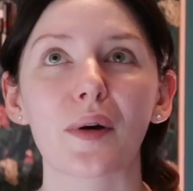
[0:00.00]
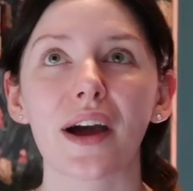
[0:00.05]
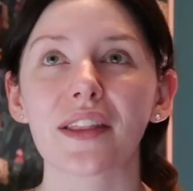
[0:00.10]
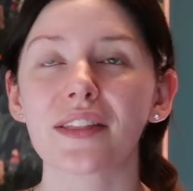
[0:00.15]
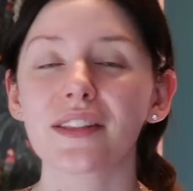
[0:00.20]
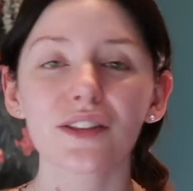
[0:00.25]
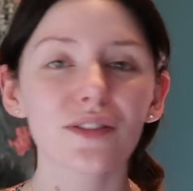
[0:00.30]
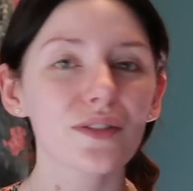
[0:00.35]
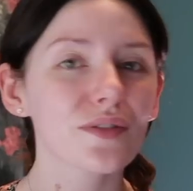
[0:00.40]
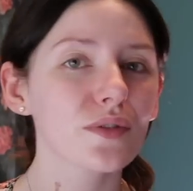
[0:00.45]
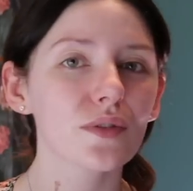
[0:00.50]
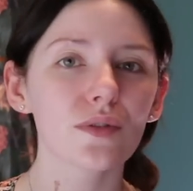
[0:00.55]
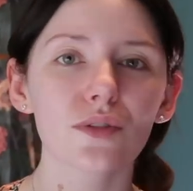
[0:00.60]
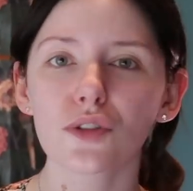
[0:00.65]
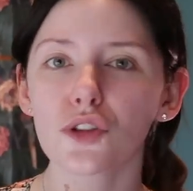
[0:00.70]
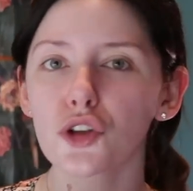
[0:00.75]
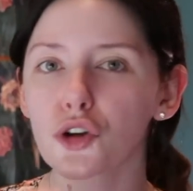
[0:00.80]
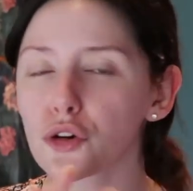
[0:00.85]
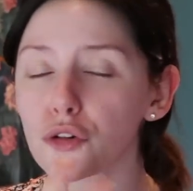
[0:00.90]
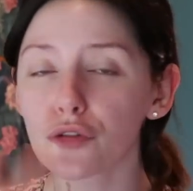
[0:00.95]
And
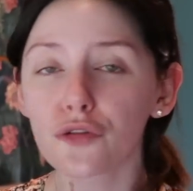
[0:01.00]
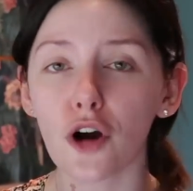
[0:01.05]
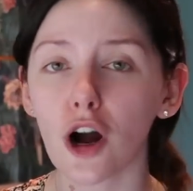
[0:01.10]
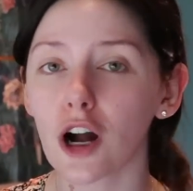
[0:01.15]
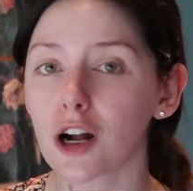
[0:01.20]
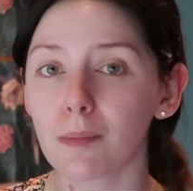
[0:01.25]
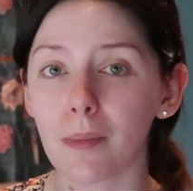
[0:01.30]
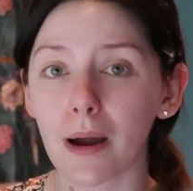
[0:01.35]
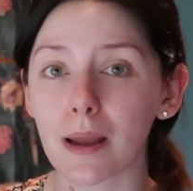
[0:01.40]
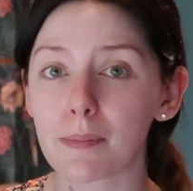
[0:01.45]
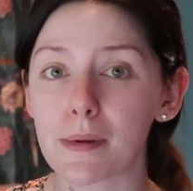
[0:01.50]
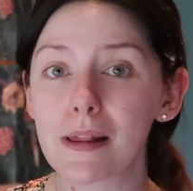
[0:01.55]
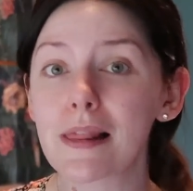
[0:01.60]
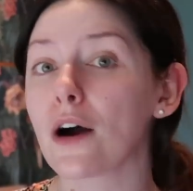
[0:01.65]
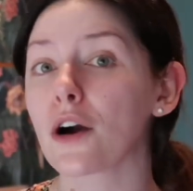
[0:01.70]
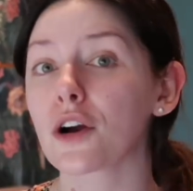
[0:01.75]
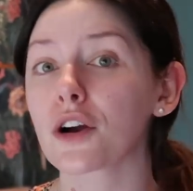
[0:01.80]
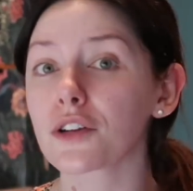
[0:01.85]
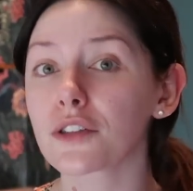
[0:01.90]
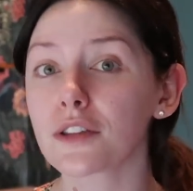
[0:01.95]
your fog might be
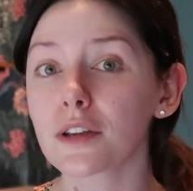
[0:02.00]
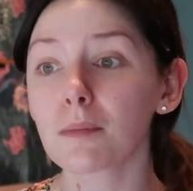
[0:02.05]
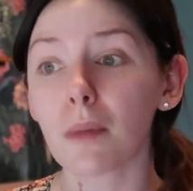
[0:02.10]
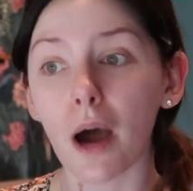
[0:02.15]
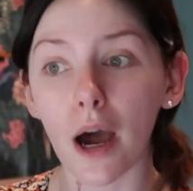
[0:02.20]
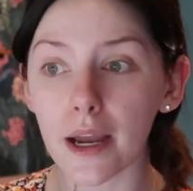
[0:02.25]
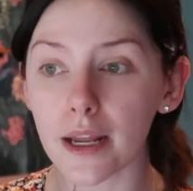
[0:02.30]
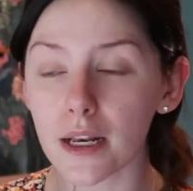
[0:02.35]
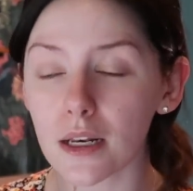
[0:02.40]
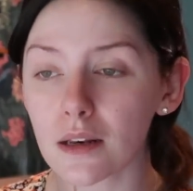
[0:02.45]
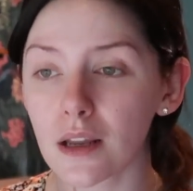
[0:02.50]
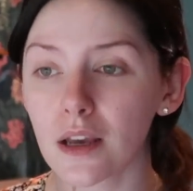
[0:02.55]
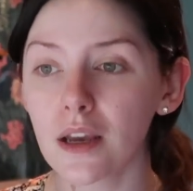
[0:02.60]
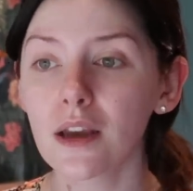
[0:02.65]
longer than mine.